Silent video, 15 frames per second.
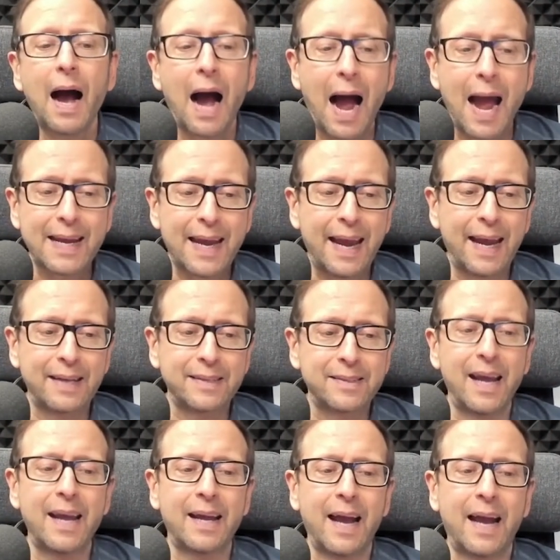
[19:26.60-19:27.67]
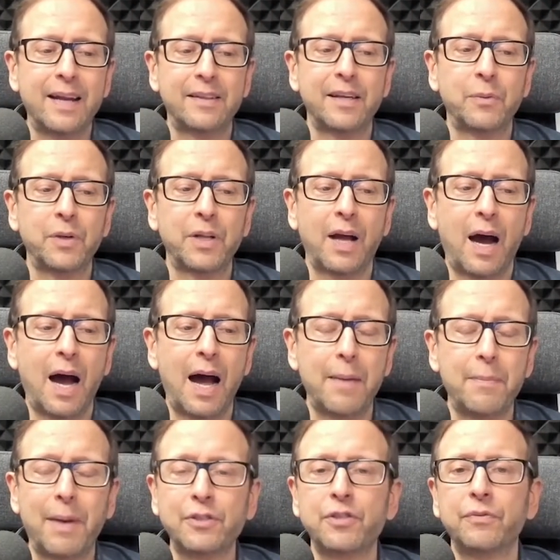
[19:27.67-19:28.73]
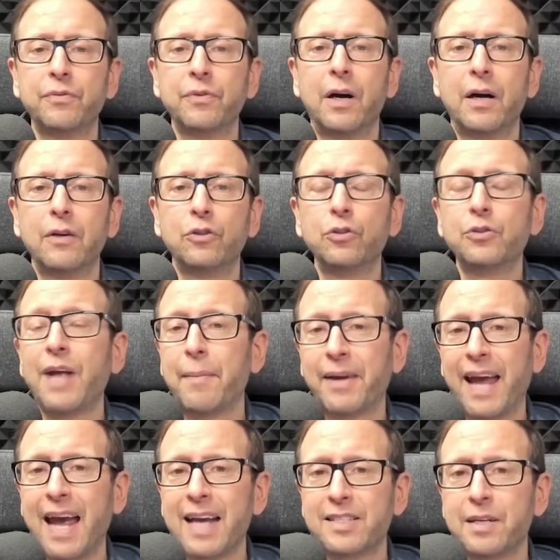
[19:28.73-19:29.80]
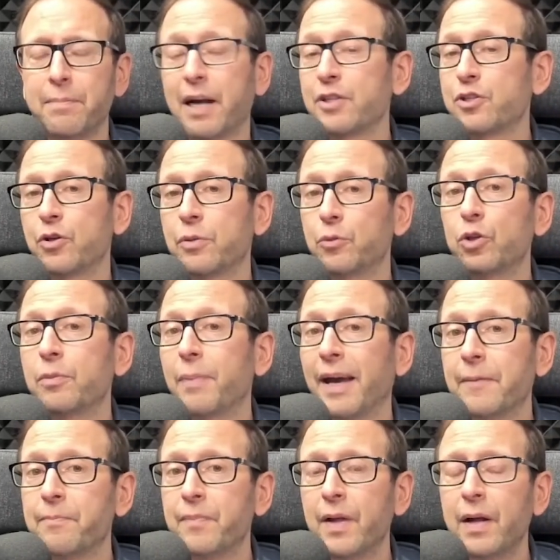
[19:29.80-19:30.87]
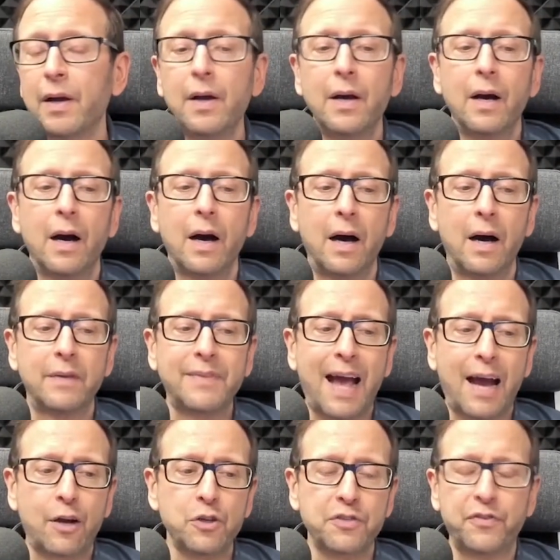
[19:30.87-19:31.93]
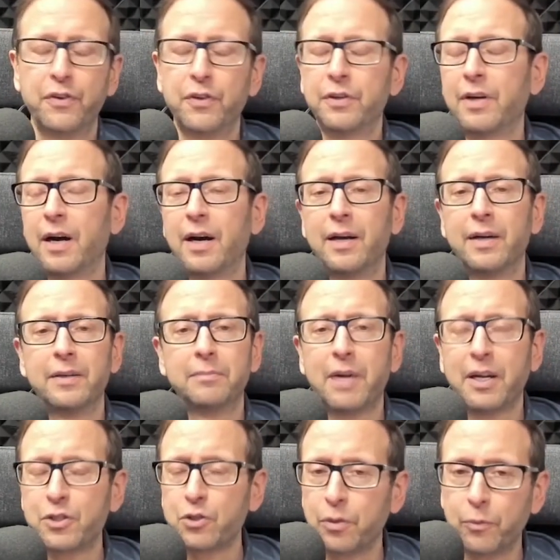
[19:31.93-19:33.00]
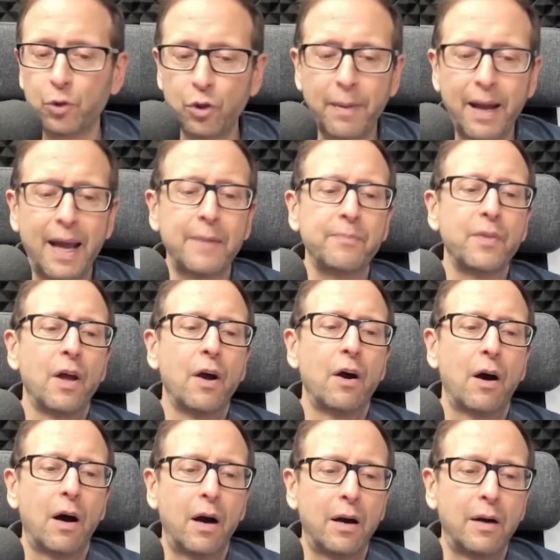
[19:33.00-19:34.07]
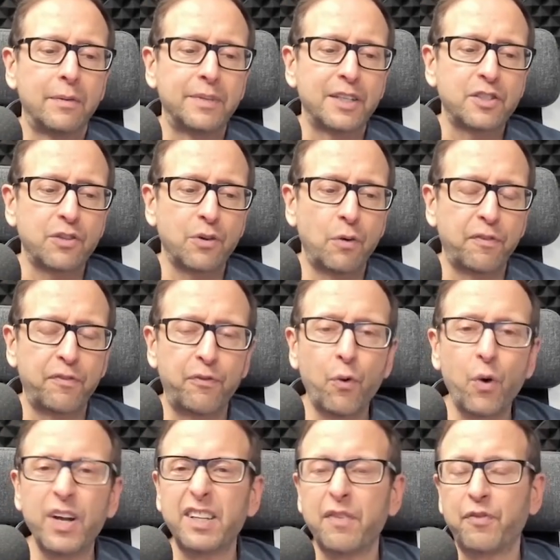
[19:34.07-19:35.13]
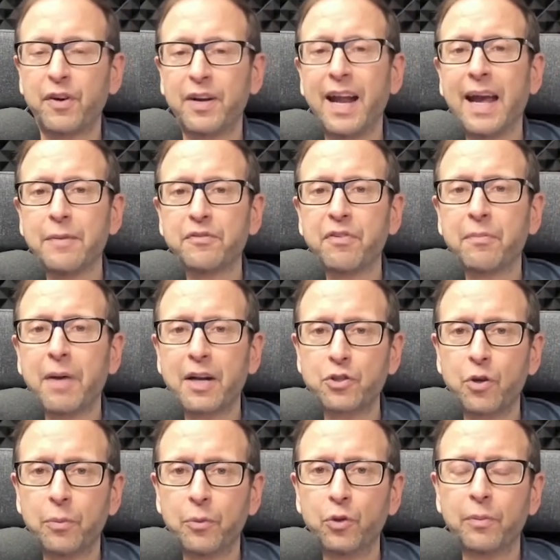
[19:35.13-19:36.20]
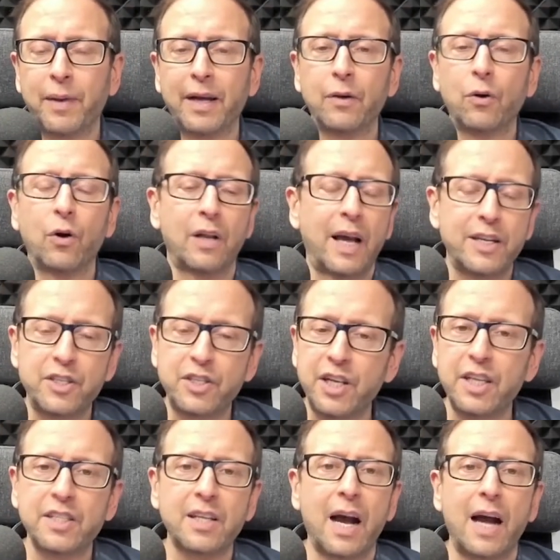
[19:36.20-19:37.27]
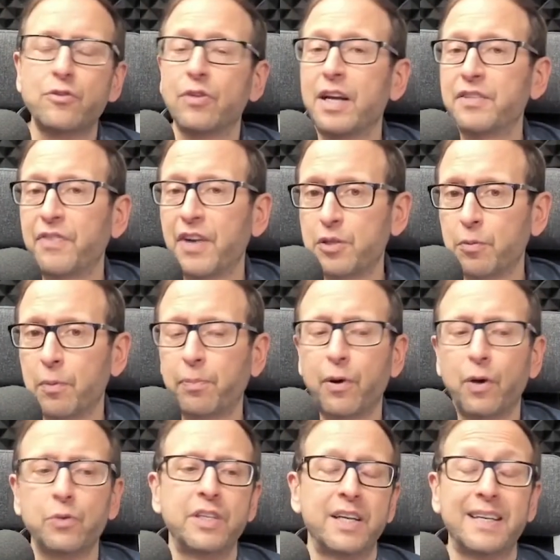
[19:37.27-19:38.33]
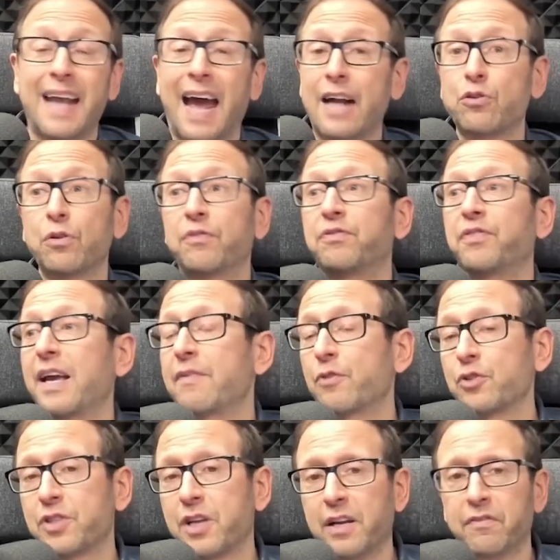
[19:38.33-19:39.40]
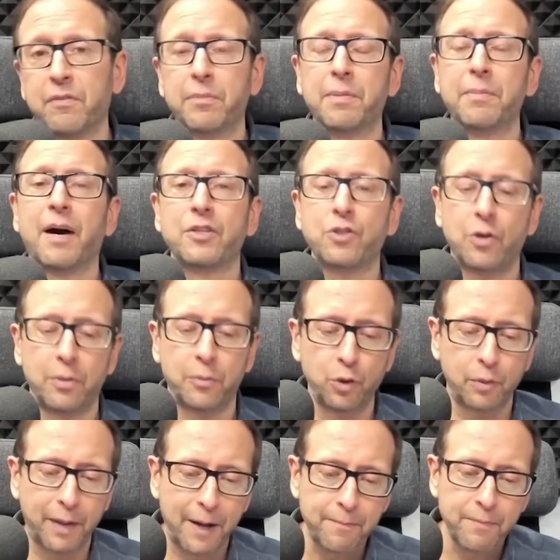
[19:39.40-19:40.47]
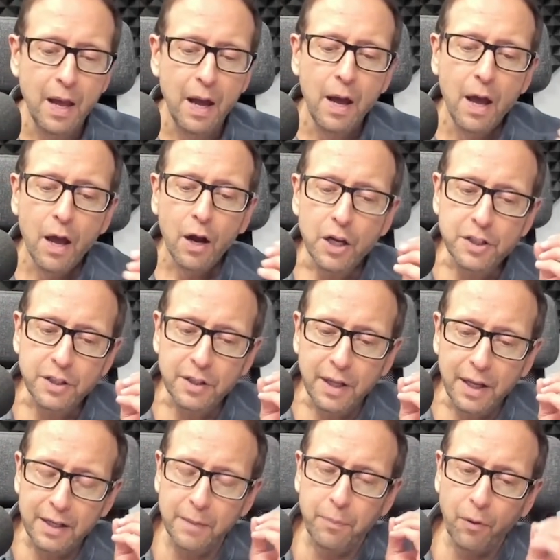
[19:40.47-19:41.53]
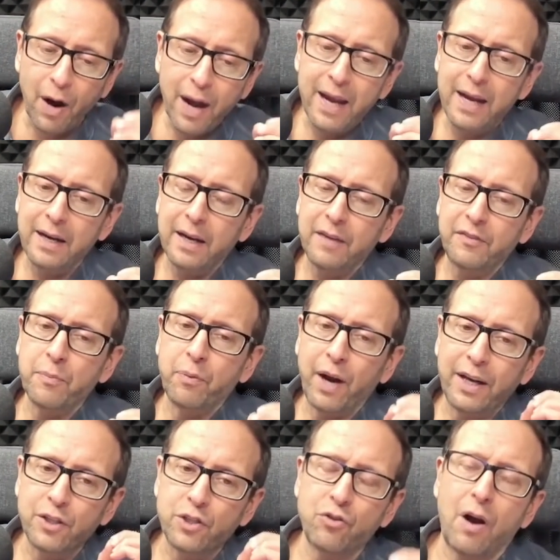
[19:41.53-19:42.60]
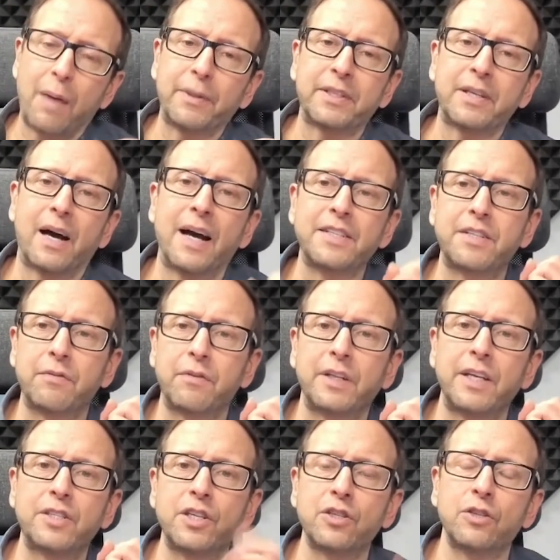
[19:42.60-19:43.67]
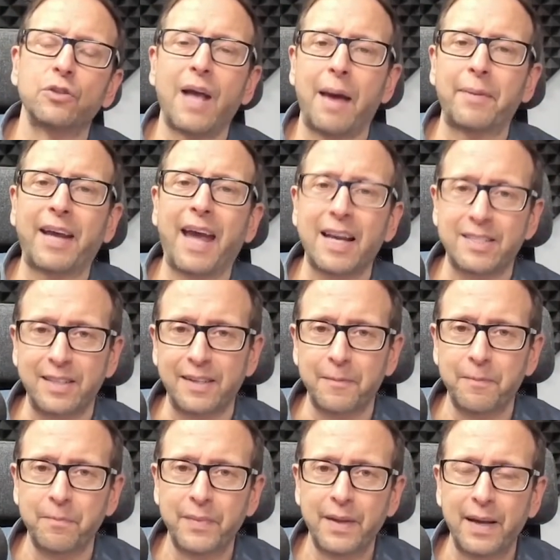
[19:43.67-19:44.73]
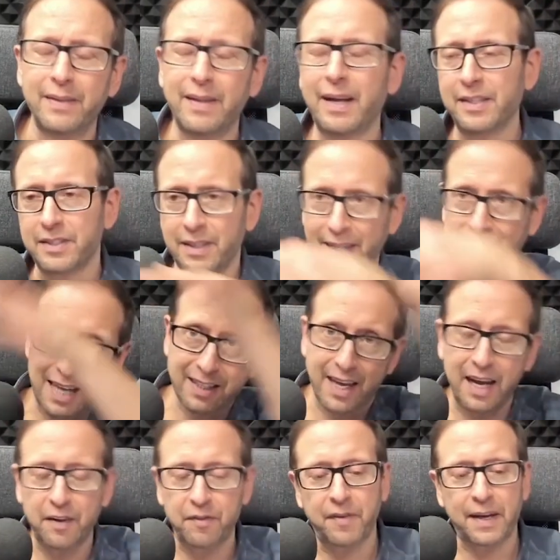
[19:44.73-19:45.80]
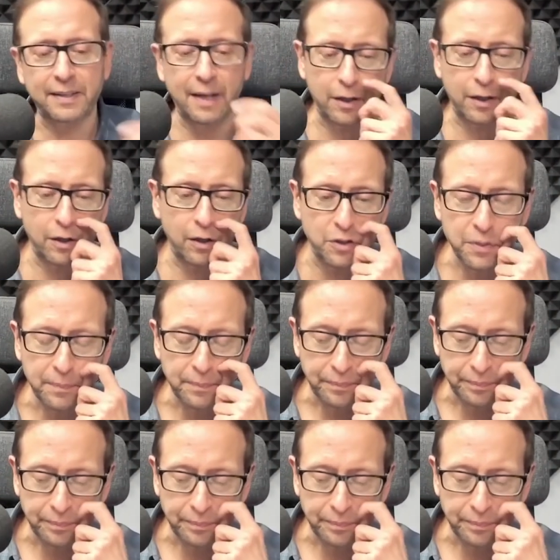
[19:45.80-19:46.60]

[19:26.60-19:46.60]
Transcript: I can't take anything with high amounts of glutamic acid, monosodium glutamate. That goes for monosodium glutamate. There's over 40 different names for monosodium glutamate. Autolyzed yeast, hydrolyzed vegetable protein, natural flavors can even be monosodium glutamate. Because in the brain, if the brain is traumatized, it releases glutamic acid. And then there's a cascade effect that occurs.